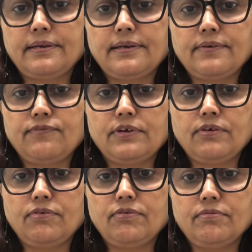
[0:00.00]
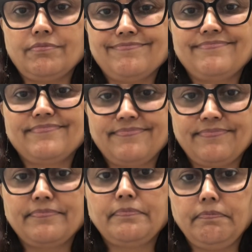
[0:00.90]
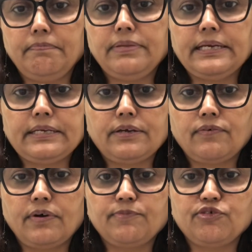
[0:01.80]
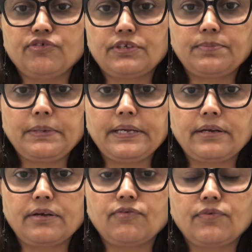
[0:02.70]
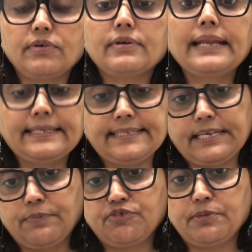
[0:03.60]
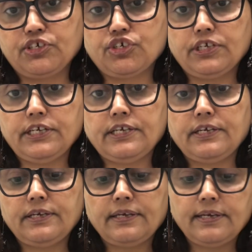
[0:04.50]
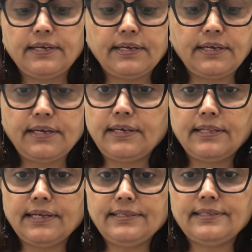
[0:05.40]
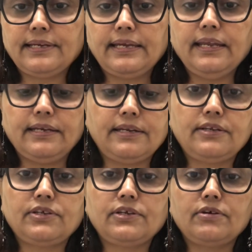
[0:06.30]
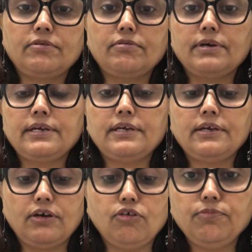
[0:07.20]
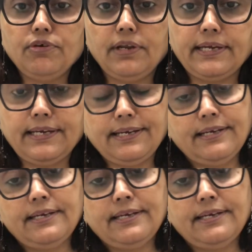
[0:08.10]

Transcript: Gives you plenty of options to play around for landscape especially. And that's the end. So I hope you like.